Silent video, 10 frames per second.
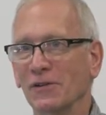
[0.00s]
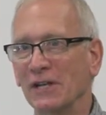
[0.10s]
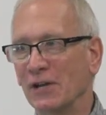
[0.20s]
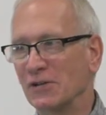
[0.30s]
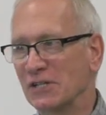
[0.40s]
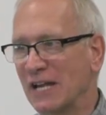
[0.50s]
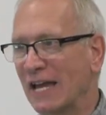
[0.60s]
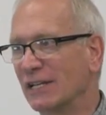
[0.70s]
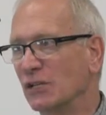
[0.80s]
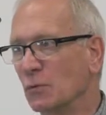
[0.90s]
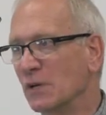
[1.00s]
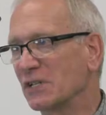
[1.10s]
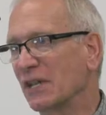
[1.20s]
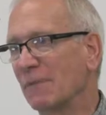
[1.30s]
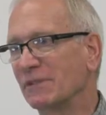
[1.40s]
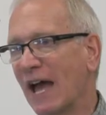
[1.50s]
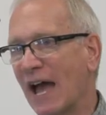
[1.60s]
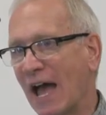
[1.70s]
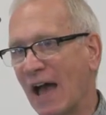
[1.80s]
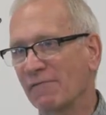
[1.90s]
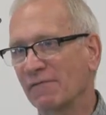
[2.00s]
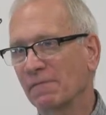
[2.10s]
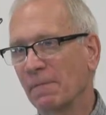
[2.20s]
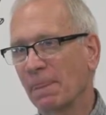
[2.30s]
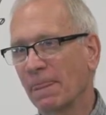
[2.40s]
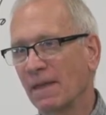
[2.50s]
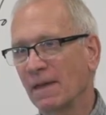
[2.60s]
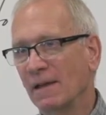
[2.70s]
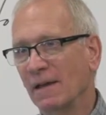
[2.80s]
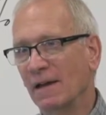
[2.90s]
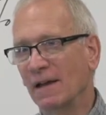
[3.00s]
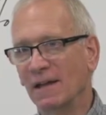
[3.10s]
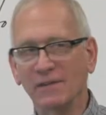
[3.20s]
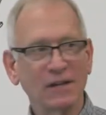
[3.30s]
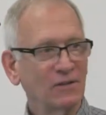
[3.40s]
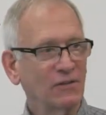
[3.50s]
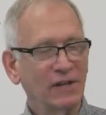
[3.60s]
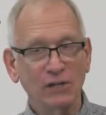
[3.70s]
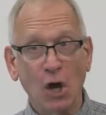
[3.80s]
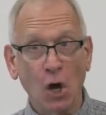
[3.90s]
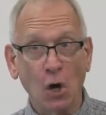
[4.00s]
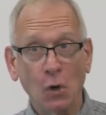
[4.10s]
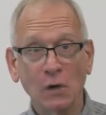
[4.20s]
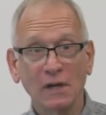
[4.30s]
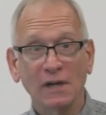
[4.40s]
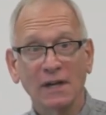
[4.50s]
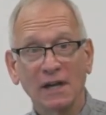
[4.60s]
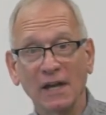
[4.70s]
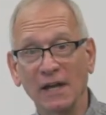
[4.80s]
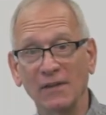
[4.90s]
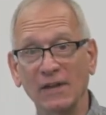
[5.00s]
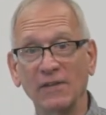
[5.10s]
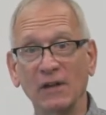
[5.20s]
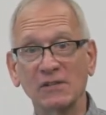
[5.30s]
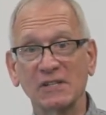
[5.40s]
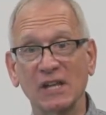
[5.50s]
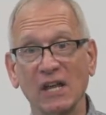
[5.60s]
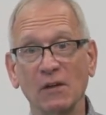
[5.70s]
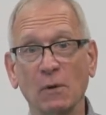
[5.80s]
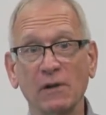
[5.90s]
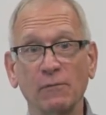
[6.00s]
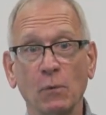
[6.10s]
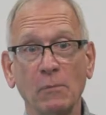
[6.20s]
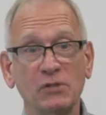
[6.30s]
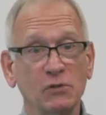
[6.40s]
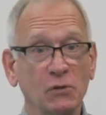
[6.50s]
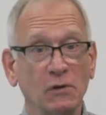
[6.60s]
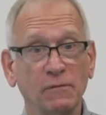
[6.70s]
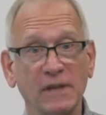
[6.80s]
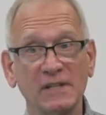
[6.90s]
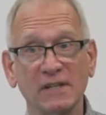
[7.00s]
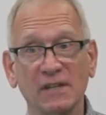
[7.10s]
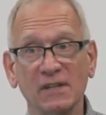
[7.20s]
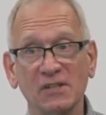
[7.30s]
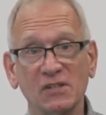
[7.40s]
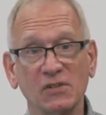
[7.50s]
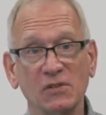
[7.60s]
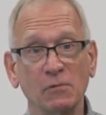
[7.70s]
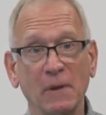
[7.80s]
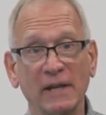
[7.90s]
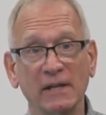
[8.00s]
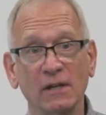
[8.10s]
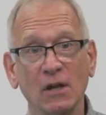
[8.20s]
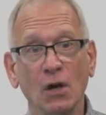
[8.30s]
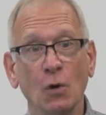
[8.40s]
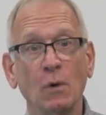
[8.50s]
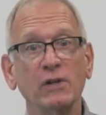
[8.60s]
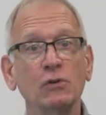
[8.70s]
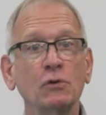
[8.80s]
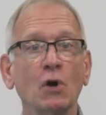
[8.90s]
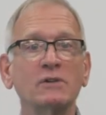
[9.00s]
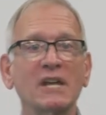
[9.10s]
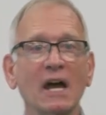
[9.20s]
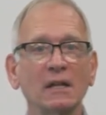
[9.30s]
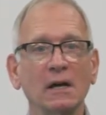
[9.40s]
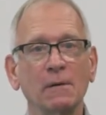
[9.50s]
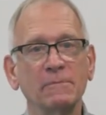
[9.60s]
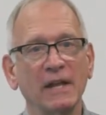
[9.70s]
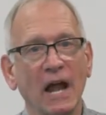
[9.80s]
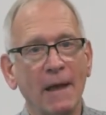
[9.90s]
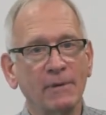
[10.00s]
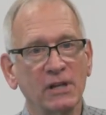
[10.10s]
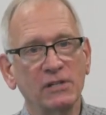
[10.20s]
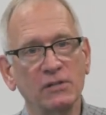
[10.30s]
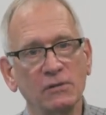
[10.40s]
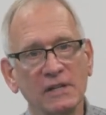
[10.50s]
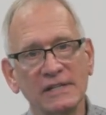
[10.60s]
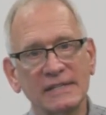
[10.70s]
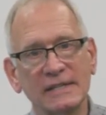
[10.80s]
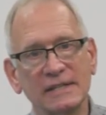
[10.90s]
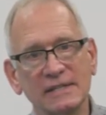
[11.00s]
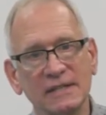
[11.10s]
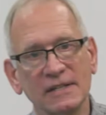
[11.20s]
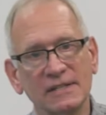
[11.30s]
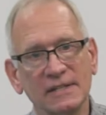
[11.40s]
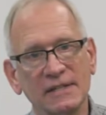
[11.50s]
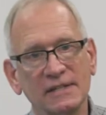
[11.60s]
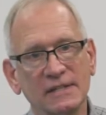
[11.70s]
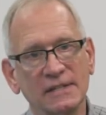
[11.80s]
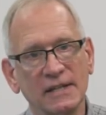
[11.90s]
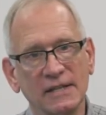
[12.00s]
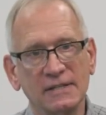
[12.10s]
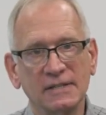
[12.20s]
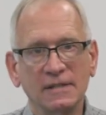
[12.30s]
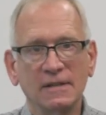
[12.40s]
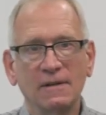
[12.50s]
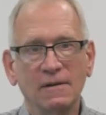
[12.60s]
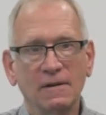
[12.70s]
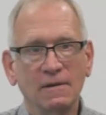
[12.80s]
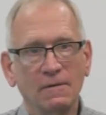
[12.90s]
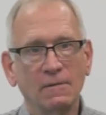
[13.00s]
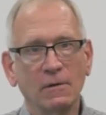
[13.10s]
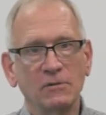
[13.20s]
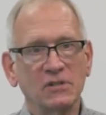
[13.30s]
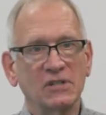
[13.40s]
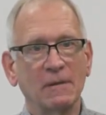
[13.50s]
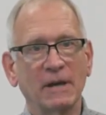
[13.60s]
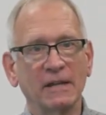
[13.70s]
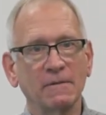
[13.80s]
the understanding you wish them to have? And they'll say no. And then they'll say, what, if, what would you do if they said this to you, Megan? well, you go tell them that I'm going to do this, this, this, this, and this. What would you say,